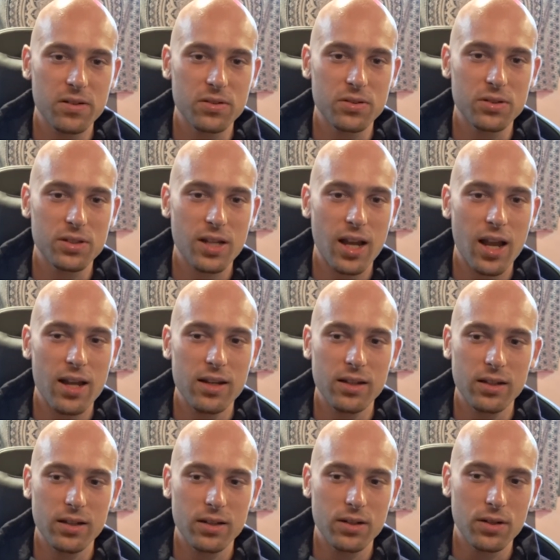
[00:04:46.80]
just
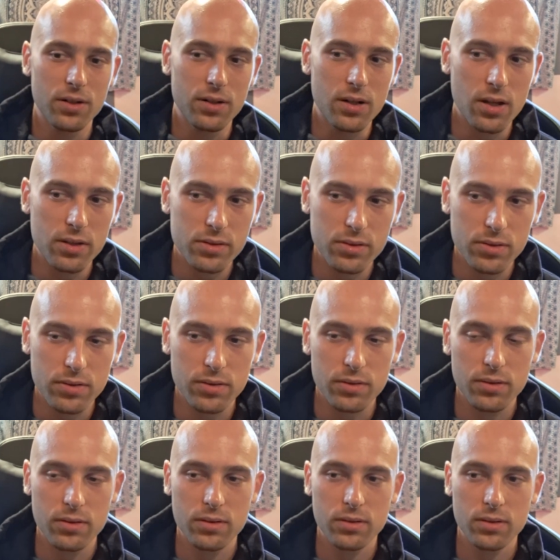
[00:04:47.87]
adding in another
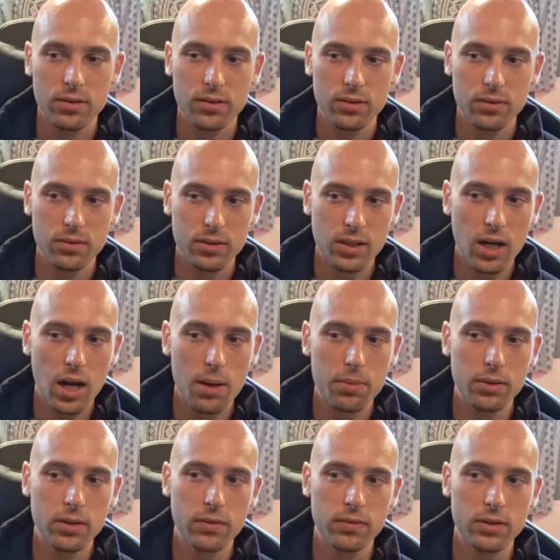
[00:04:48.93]

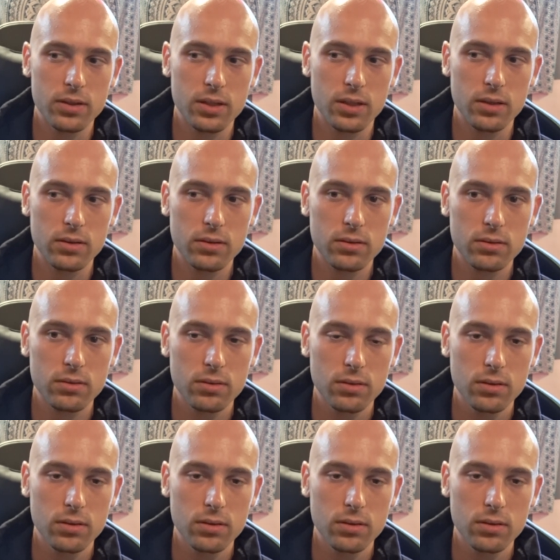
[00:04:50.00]
copy of the signal.